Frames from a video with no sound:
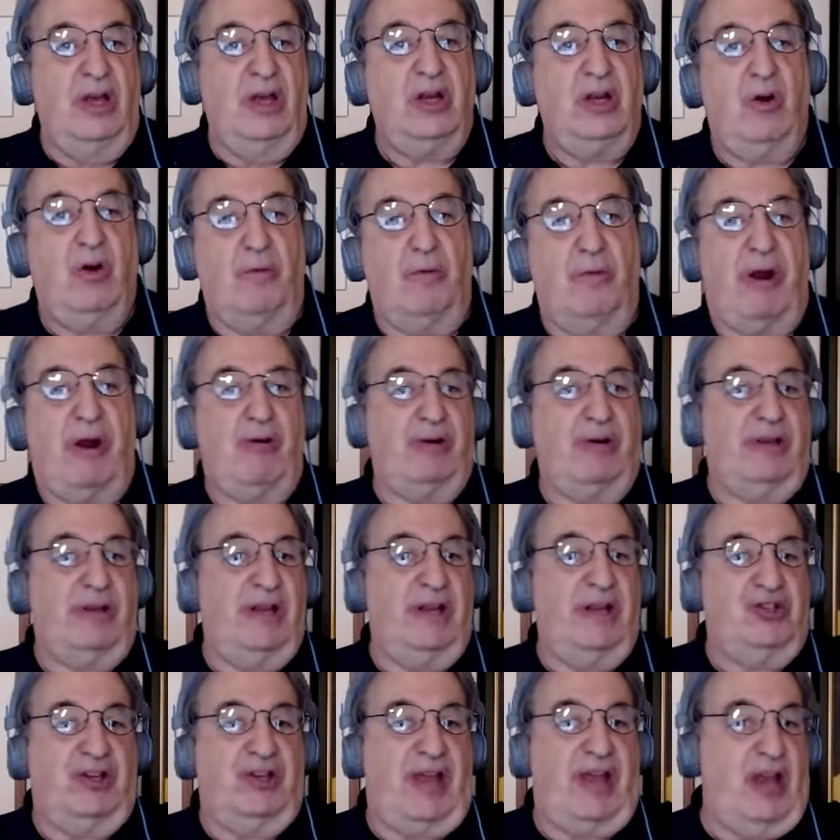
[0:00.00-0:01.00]
American
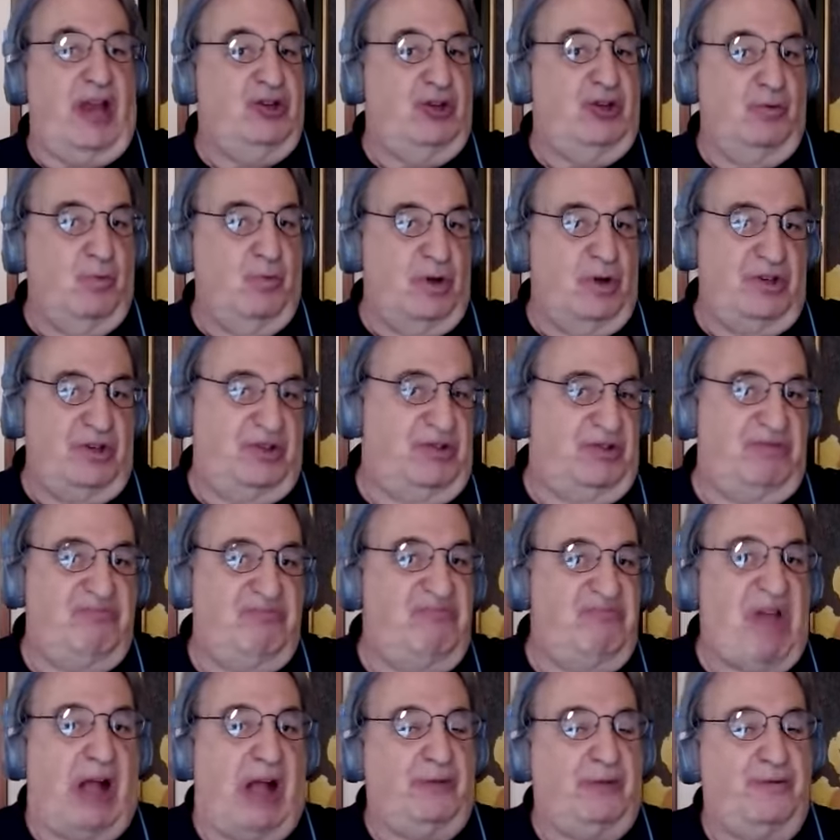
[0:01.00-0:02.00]
education was
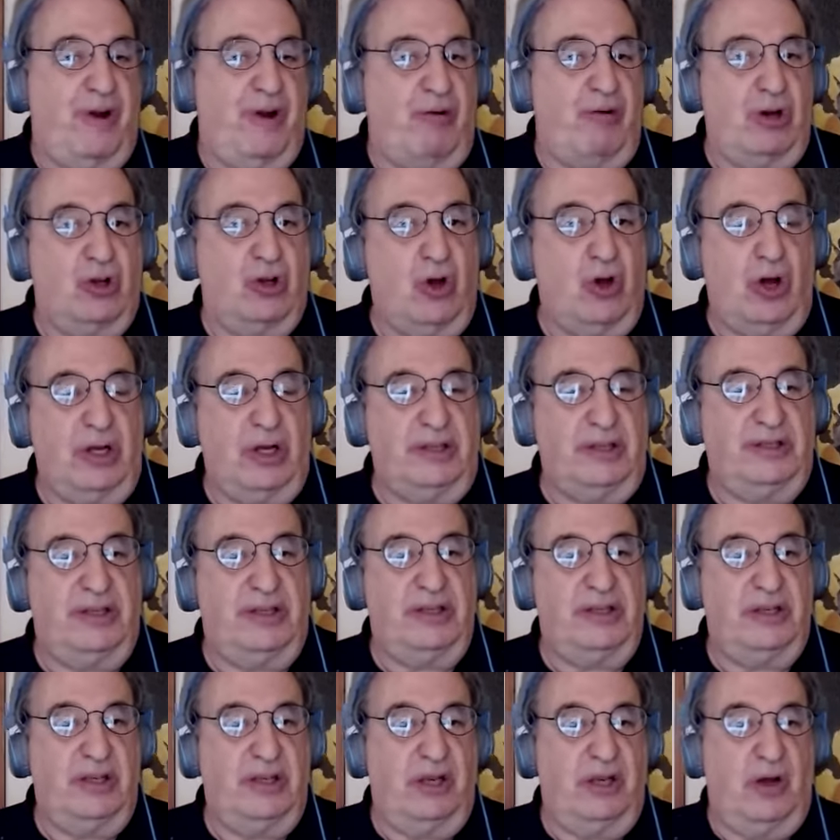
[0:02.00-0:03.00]
not very good,
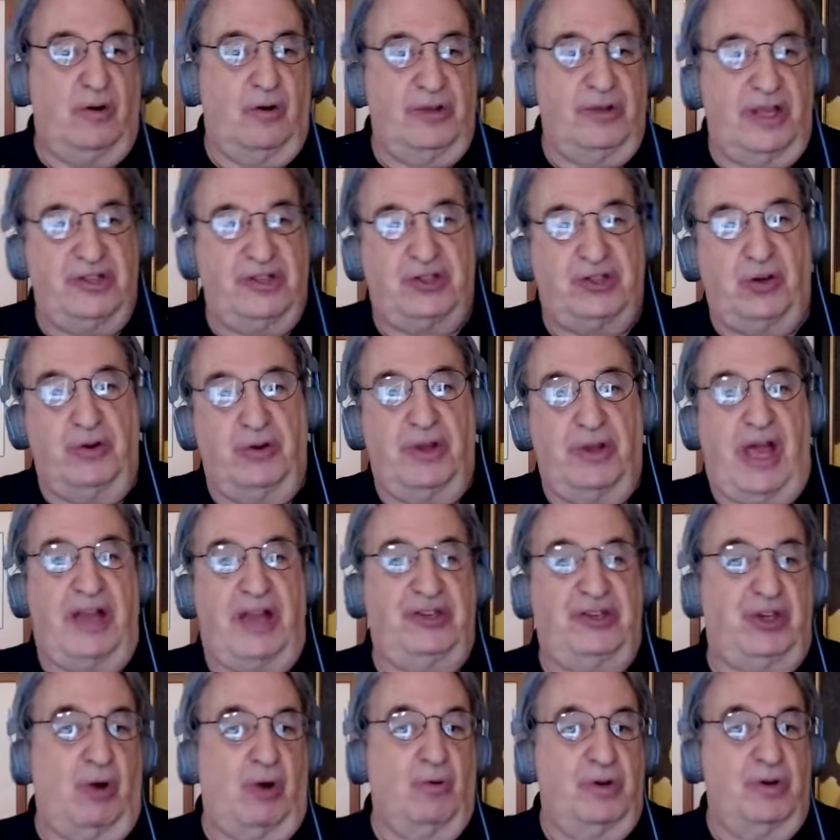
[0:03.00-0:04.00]
and so
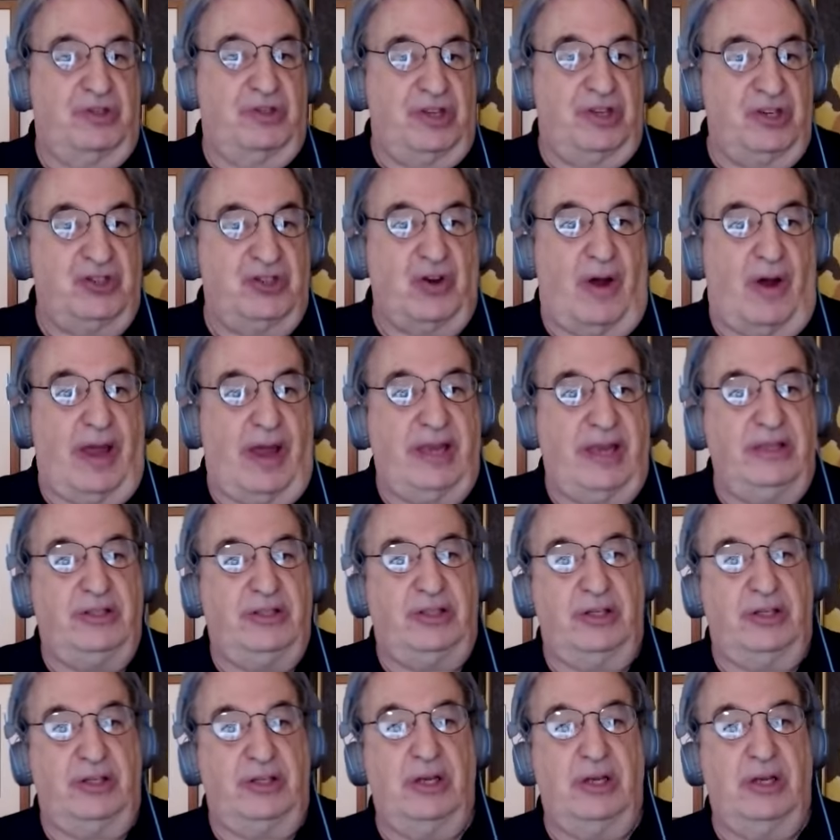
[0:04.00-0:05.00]
it was designed
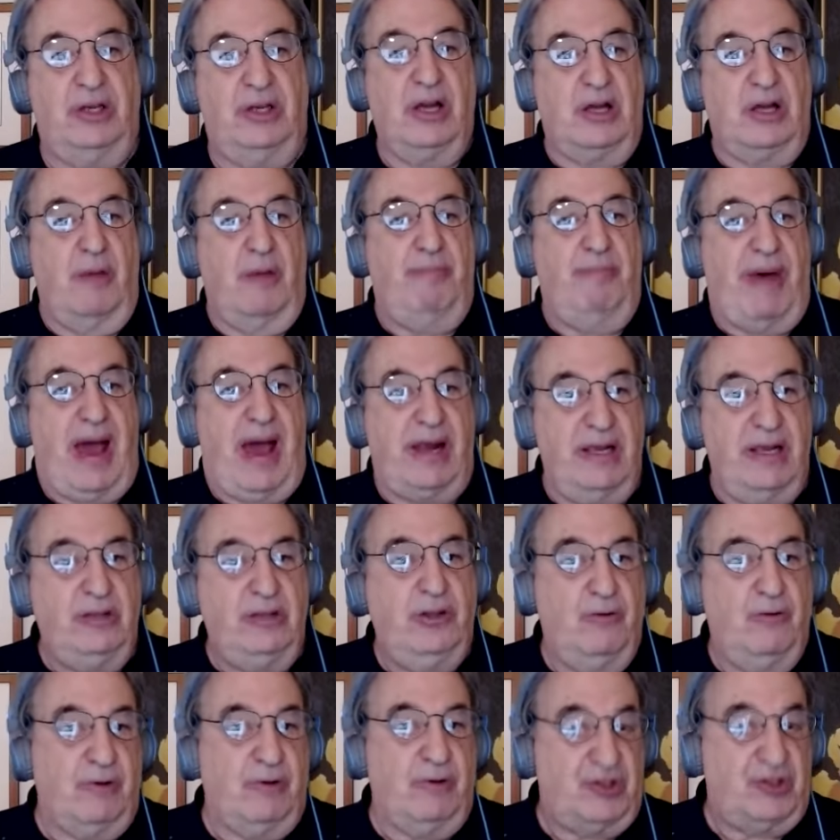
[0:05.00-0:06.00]
to combat
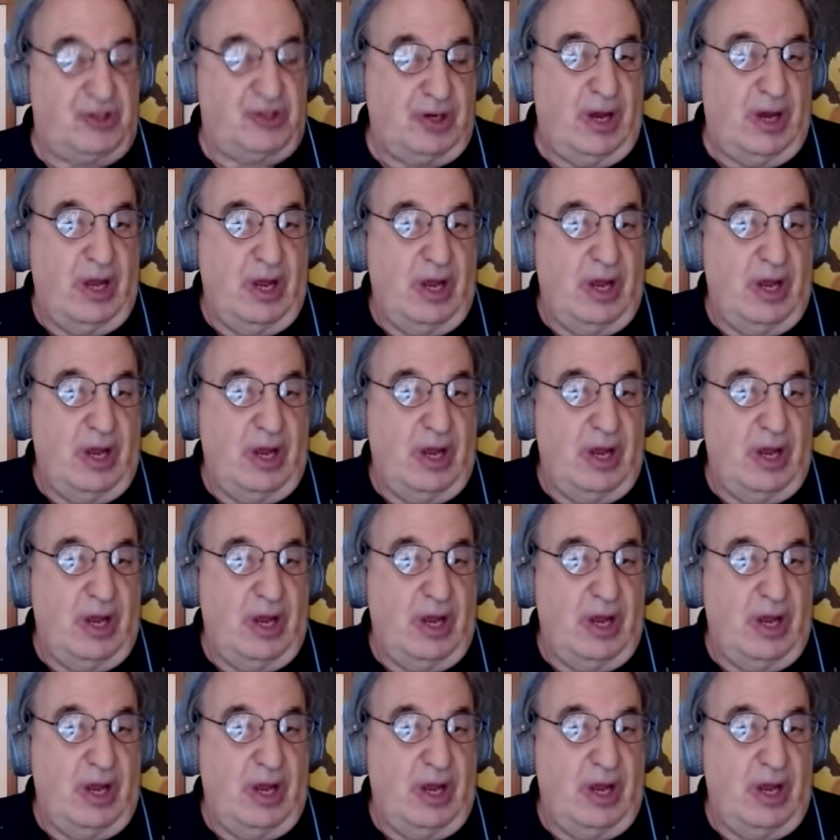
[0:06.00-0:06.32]
ignorance.